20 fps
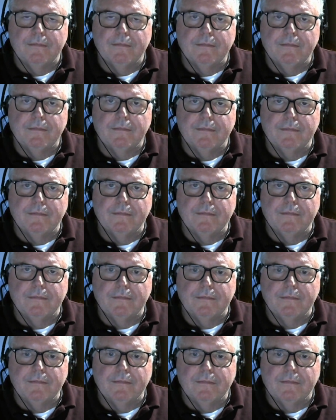
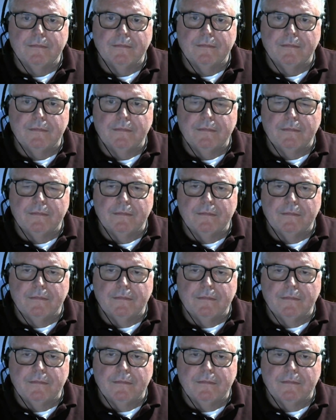
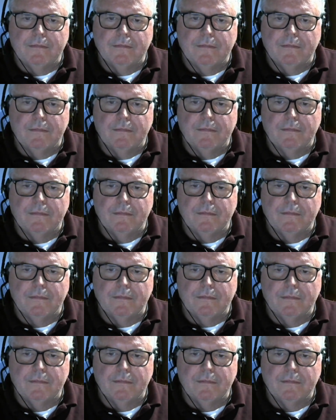
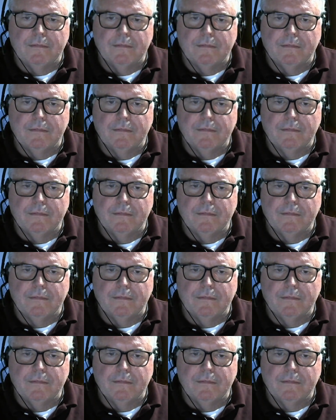(silent)